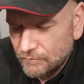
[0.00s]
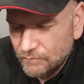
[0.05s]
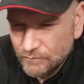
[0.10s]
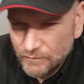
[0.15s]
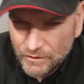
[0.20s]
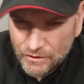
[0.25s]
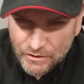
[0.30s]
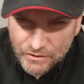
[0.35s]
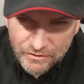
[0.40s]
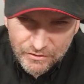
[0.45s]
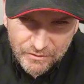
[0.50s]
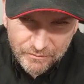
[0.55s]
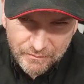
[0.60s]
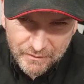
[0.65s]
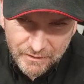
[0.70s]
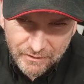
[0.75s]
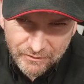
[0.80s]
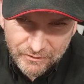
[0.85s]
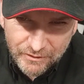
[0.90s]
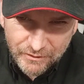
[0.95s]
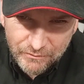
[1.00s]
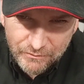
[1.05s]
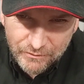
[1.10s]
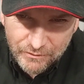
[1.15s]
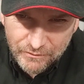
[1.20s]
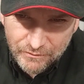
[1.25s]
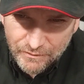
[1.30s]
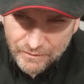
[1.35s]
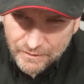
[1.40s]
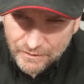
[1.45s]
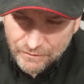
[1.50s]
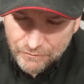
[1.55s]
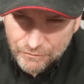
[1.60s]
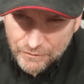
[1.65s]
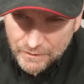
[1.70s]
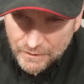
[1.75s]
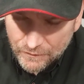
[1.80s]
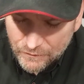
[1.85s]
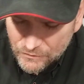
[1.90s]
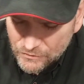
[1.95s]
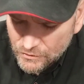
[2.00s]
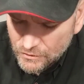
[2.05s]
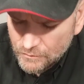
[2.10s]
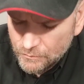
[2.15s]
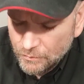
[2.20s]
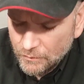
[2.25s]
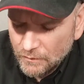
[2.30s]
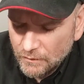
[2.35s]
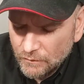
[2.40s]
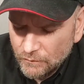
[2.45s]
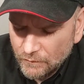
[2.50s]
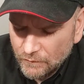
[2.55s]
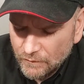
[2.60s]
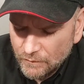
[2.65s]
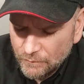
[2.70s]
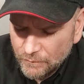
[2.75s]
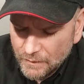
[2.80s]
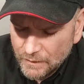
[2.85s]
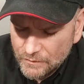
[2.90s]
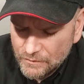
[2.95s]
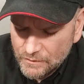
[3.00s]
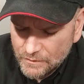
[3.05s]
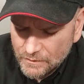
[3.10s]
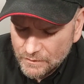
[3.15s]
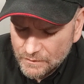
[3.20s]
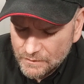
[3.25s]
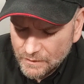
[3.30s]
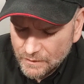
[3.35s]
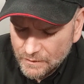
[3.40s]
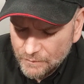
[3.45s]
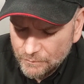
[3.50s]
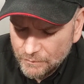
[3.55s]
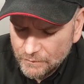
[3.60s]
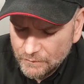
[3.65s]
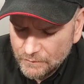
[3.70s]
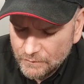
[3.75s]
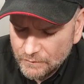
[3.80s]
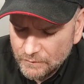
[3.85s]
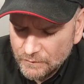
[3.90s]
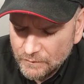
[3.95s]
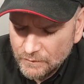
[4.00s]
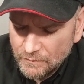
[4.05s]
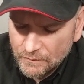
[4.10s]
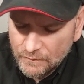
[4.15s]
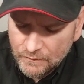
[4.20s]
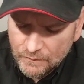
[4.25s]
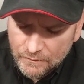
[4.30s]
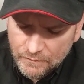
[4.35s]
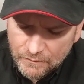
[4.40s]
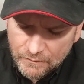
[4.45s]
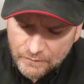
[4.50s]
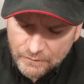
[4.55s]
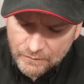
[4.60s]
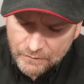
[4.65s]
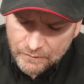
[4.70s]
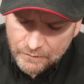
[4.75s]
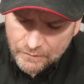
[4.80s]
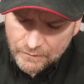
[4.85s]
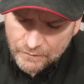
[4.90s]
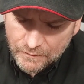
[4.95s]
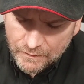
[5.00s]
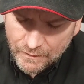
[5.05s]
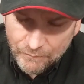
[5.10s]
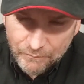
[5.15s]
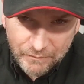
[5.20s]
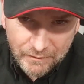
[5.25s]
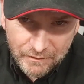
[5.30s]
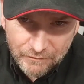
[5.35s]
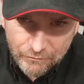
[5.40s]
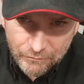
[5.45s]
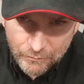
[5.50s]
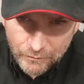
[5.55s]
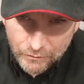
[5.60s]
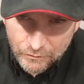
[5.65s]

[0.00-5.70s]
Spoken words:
which is something I don't do. You know, if you get the super glue on the masking tape, it can be even